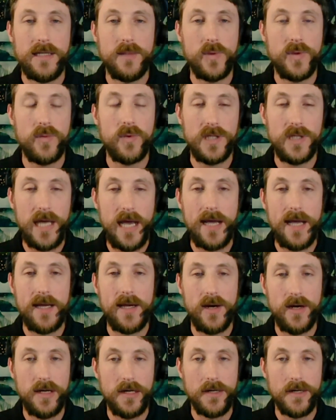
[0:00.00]
then we rely
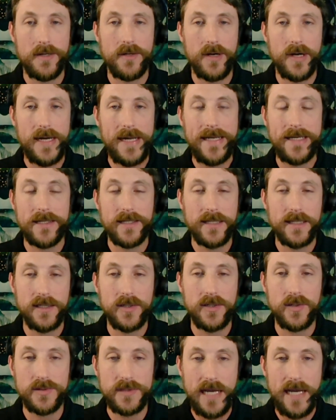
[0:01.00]
on our
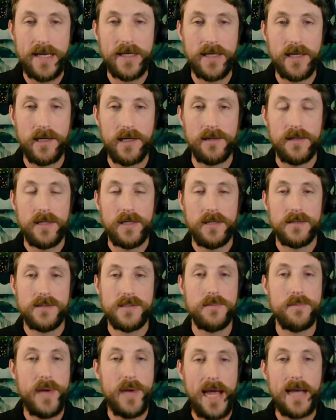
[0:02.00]
analytical data
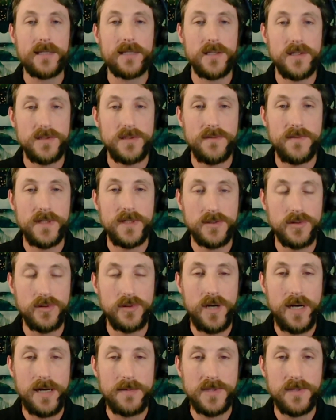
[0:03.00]
to back those
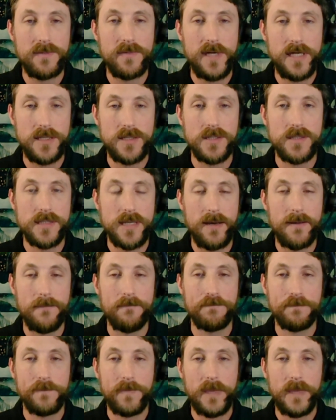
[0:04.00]
visual observations
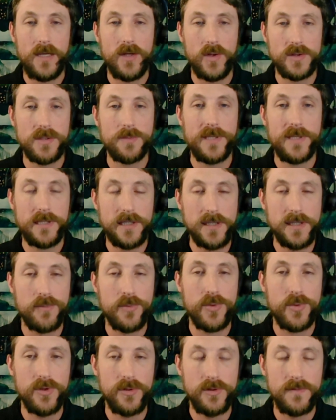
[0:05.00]
up and ultimately
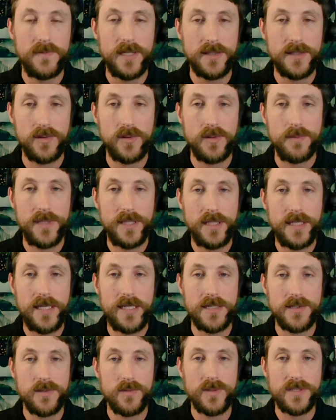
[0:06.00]
prove that the
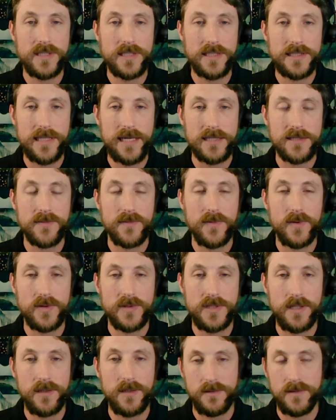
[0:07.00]
remediation was successful.
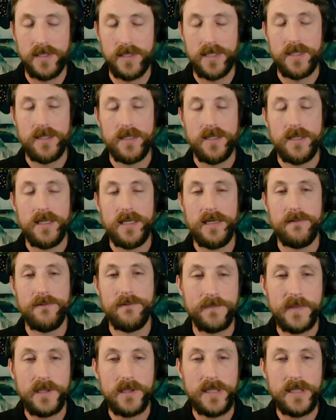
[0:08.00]
So
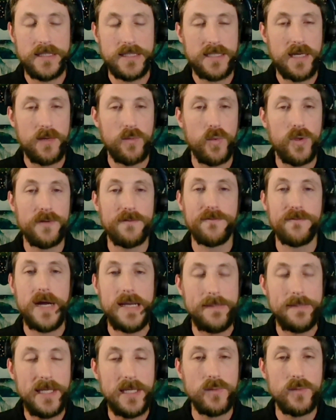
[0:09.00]
if, let's say, wood
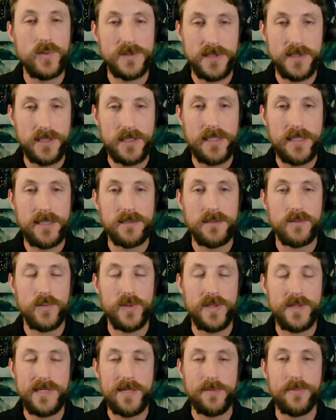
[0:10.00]
framing was cleaned,
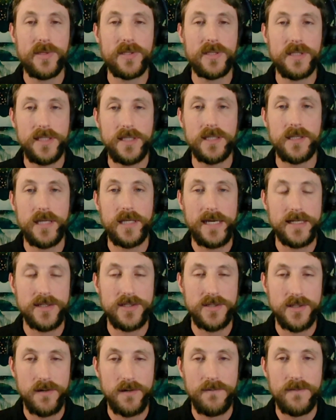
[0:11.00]
we typically collect
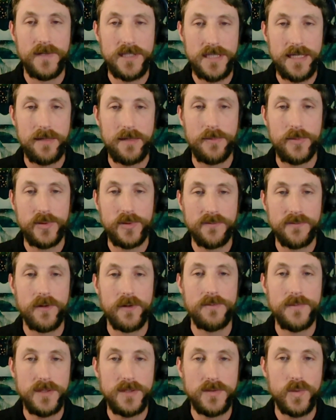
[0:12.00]
surface samples
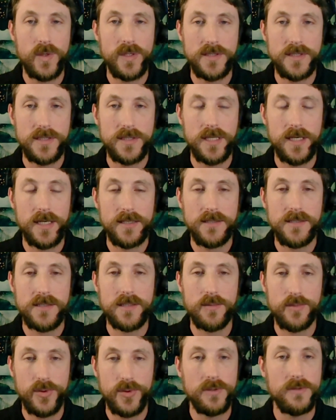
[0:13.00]
from those wood studs
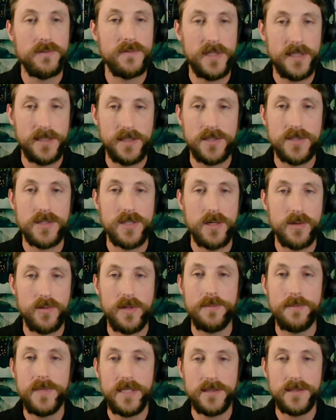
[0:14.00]
to prove that there's no
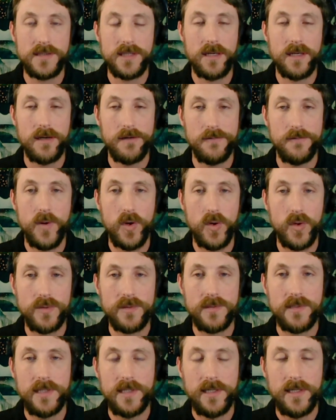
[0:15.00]
remnants of
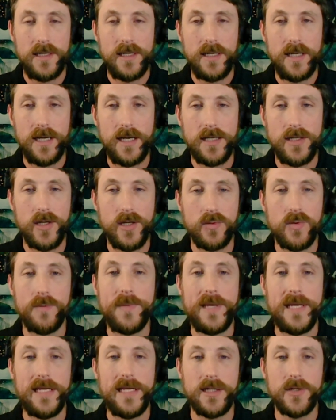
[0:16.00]
mold, no
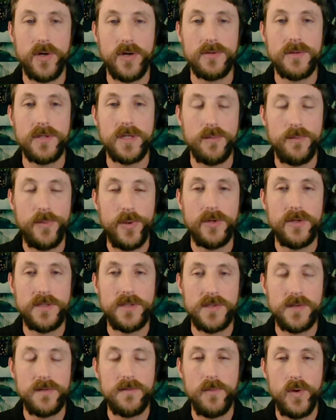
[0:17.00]
remaining growth
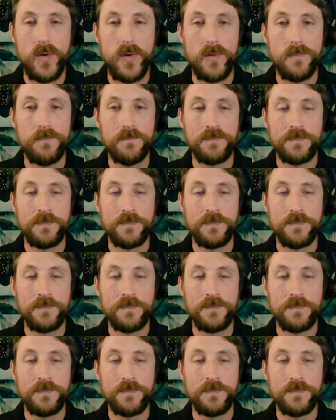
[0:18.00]
components of mold.